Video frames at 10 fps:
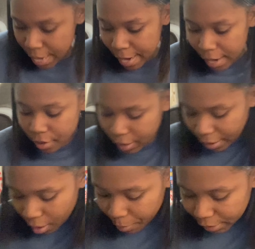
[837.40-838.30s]
And then I
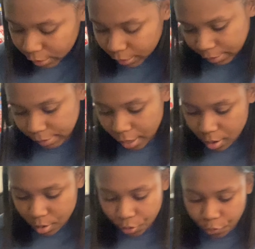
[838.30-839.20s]
got
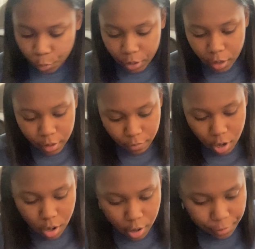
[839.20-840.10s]
myself with a gift
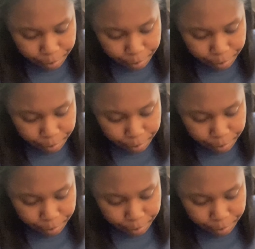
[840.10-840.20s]
card,